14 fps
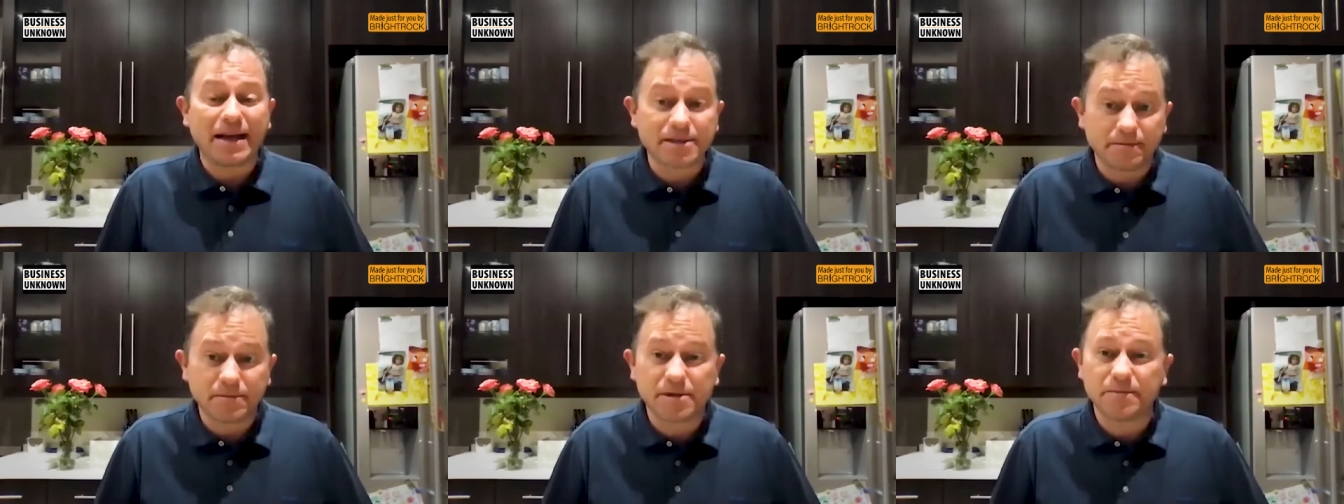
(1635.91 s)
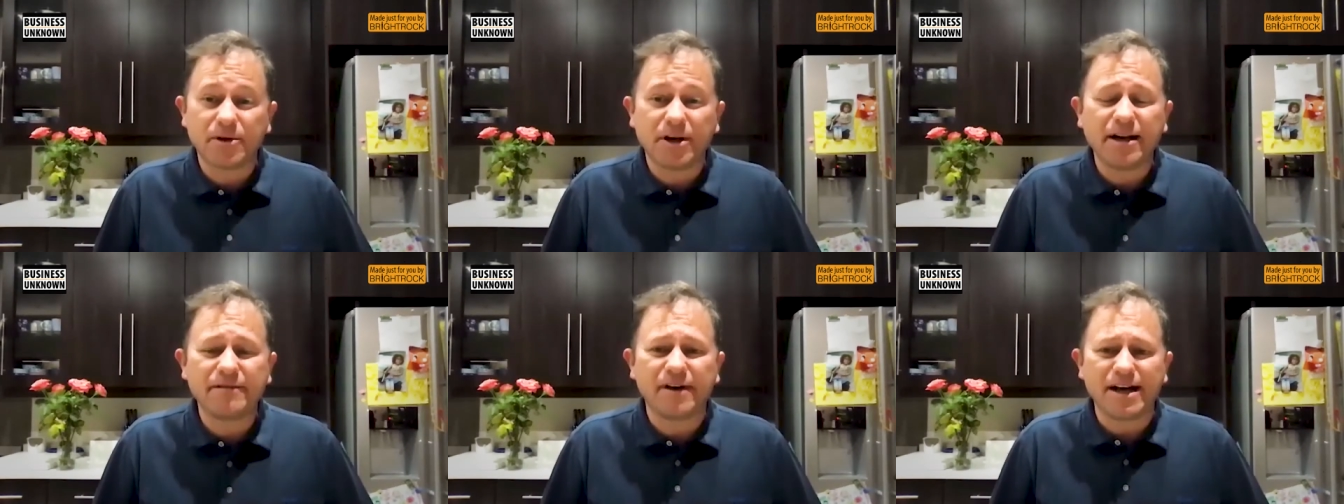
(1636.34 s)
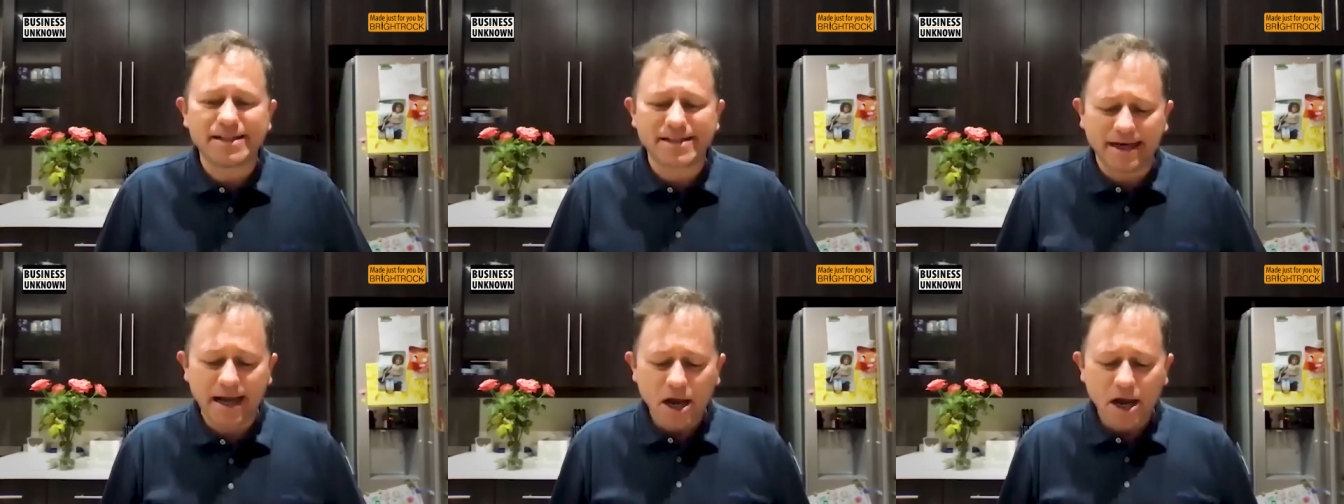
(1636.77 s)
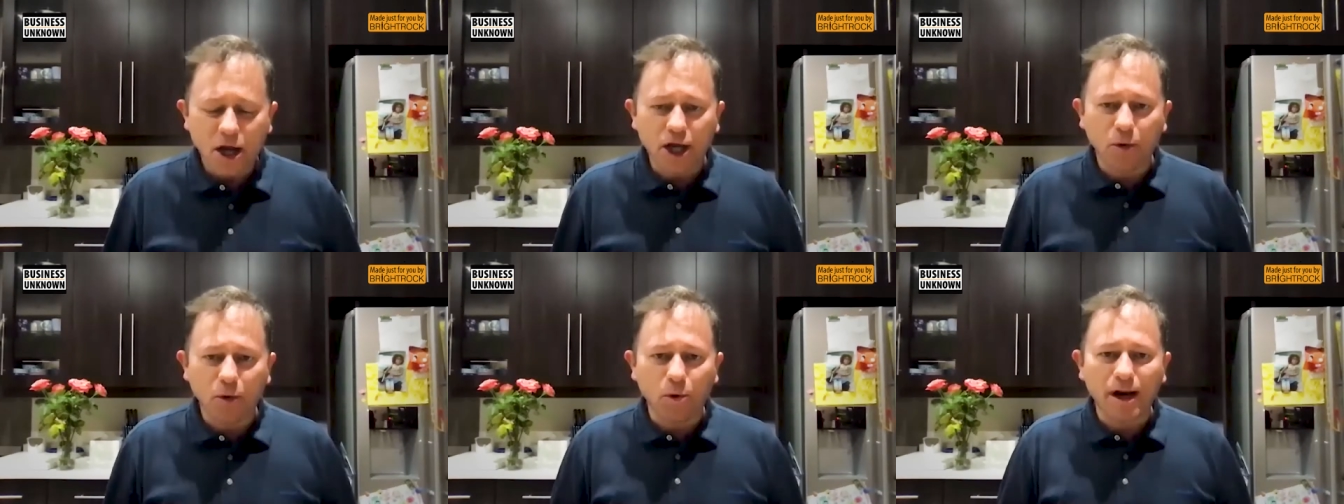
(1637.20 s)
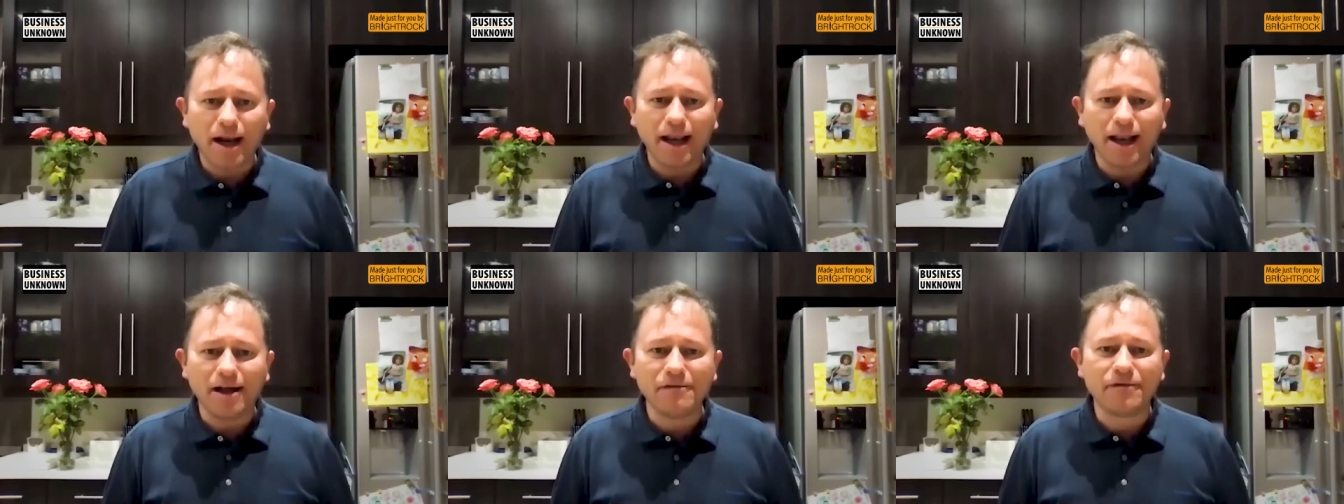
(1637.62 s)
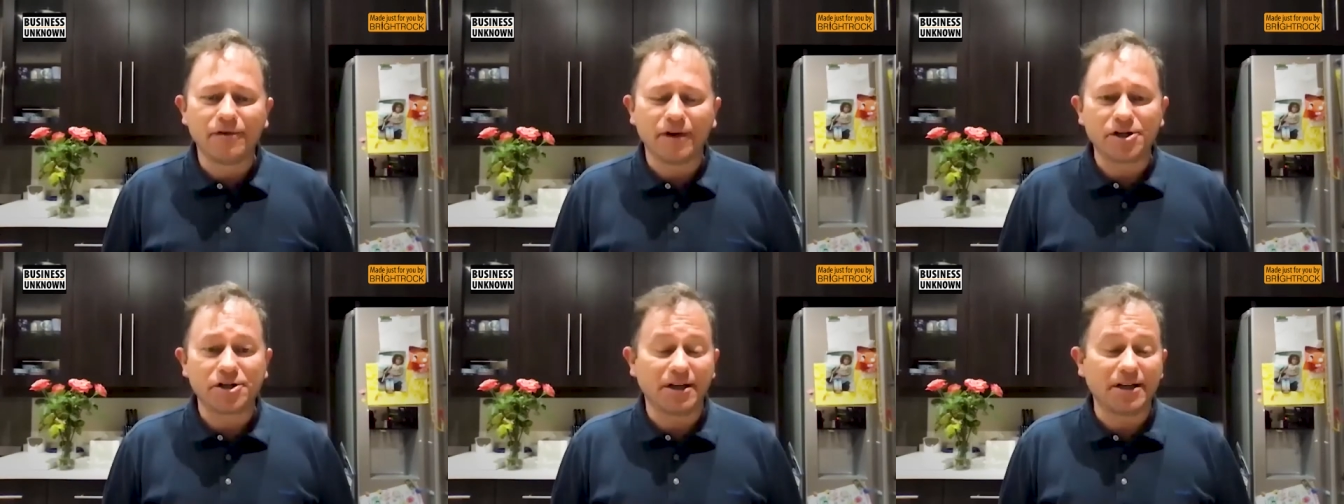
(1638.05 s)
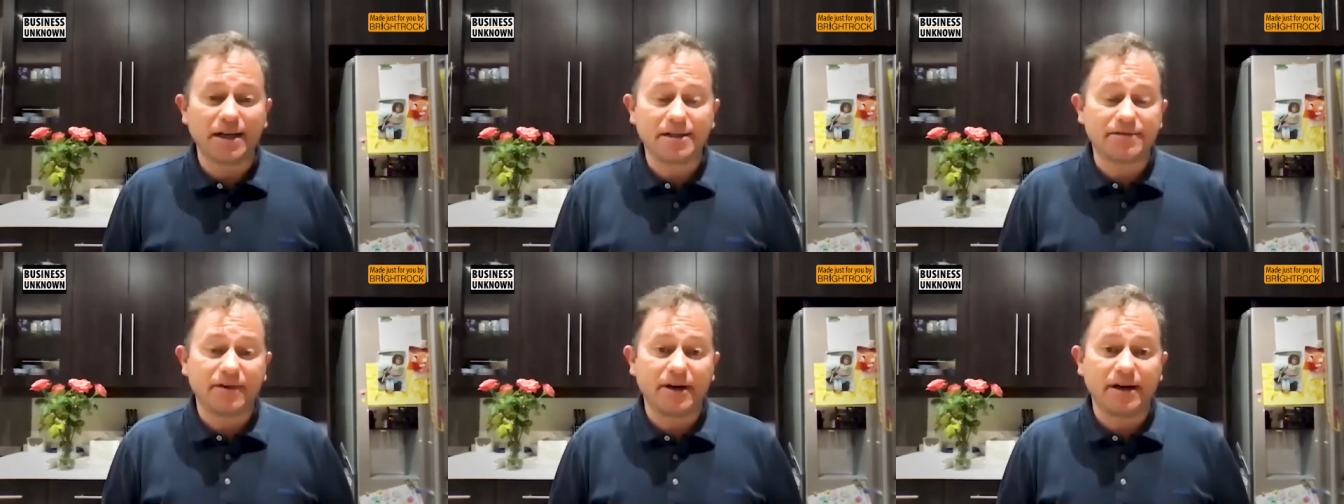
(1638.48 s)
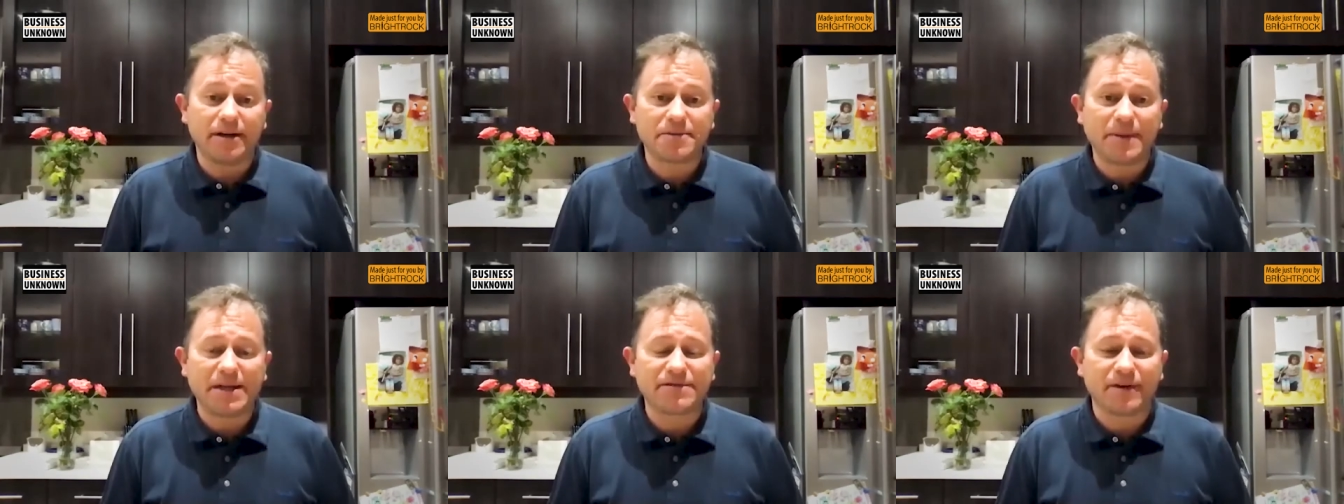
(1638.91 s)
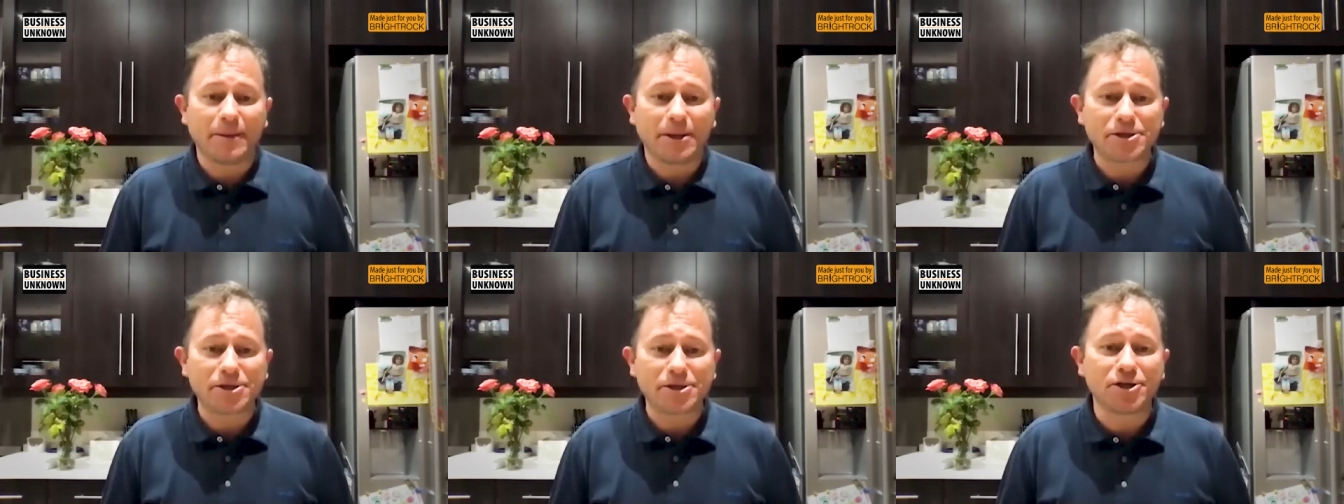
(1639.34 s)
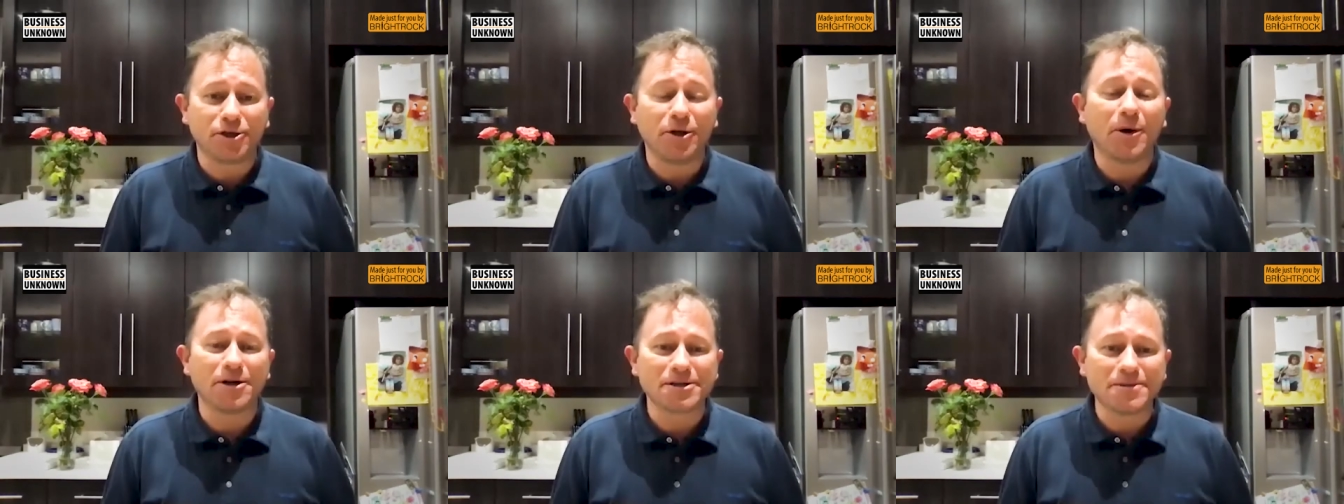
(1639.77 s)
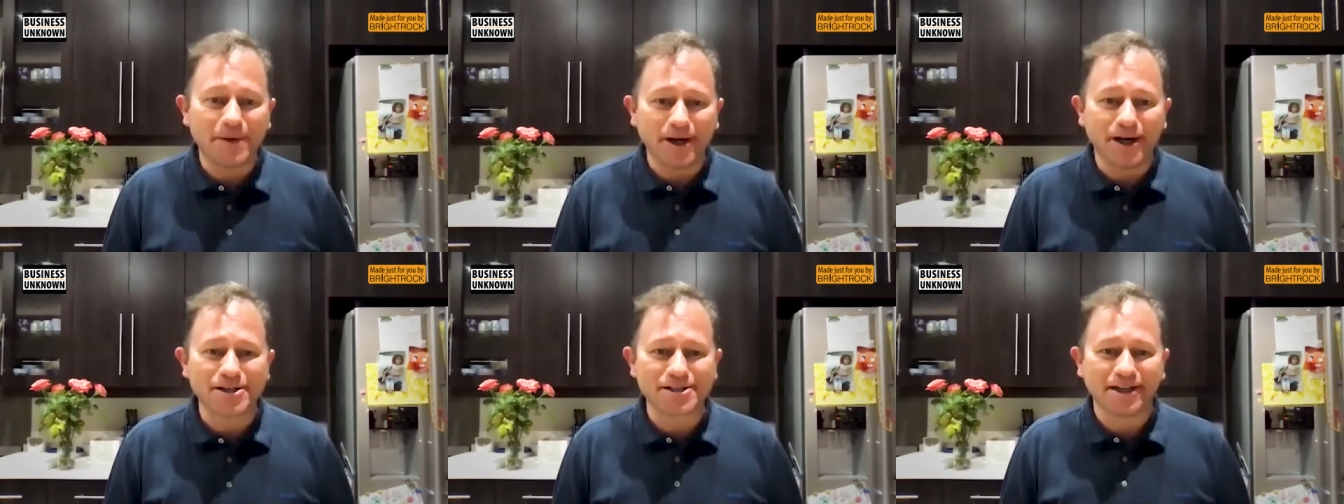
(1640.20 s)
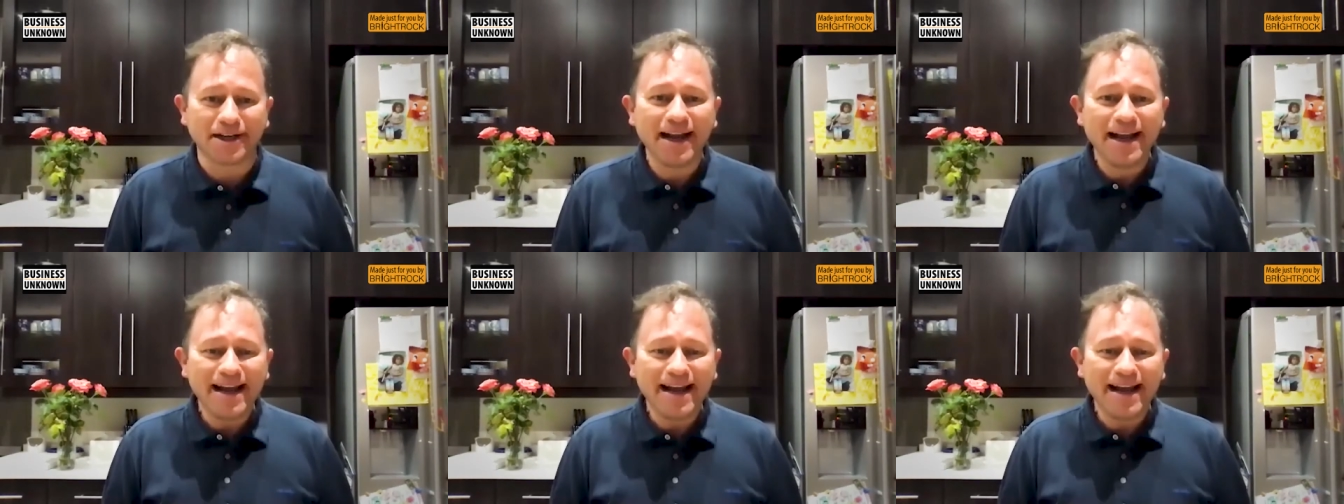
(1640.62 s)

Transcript: Some some great advice, and uh, uh, what I love, Richard, it, it's very it speaks very much to who you are as a person.